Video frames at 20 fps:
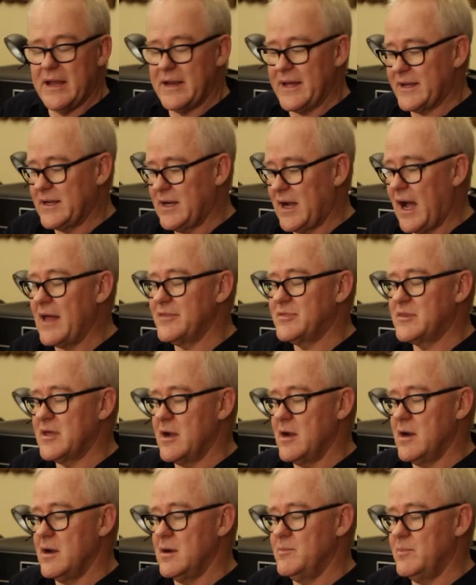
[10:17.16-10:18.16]
And I got
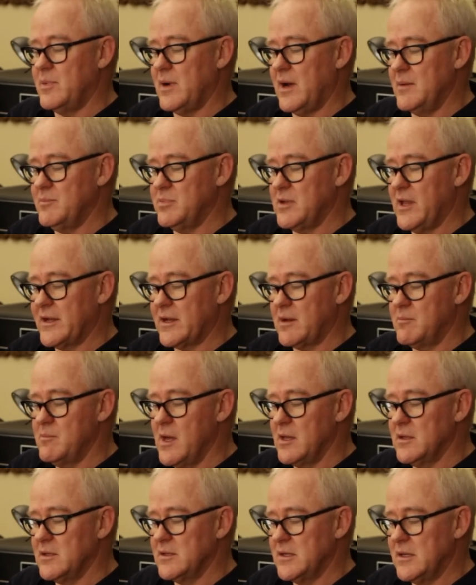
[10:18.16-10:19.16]
there by playing a
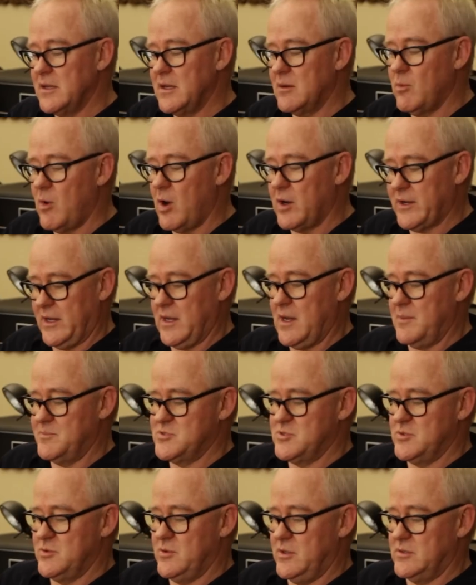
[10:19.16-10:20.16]
melody and walking up
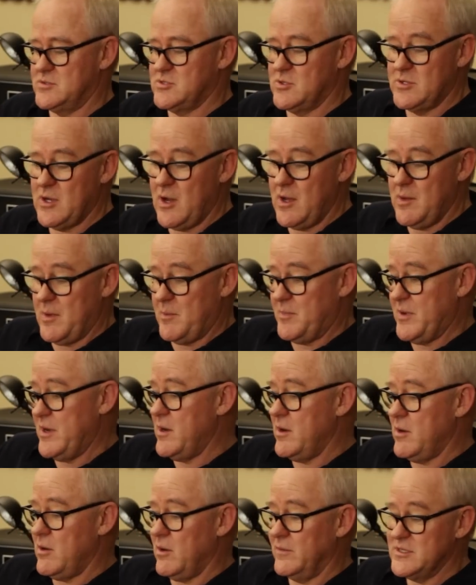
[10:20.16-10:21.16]
to it. So now I'm up
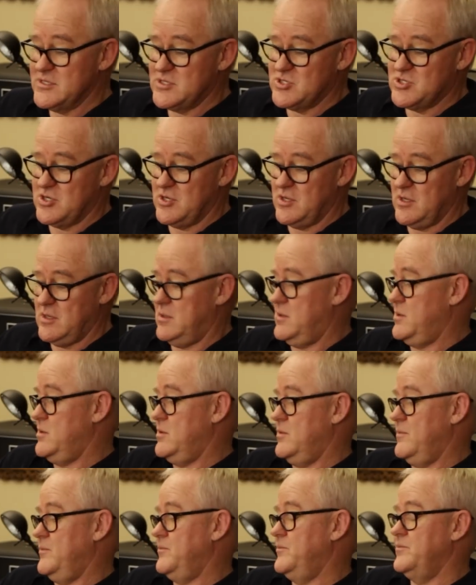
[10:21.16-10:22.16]
here on this G. And
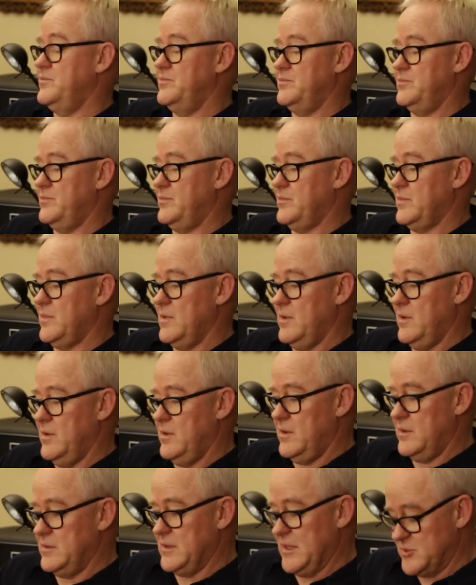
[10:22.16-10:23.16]

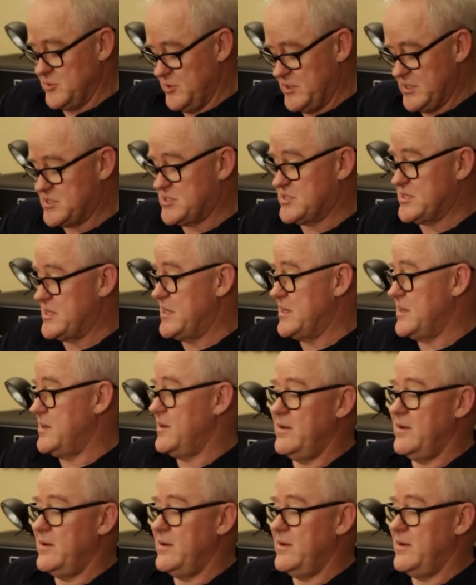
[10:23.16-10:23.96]
I do this D.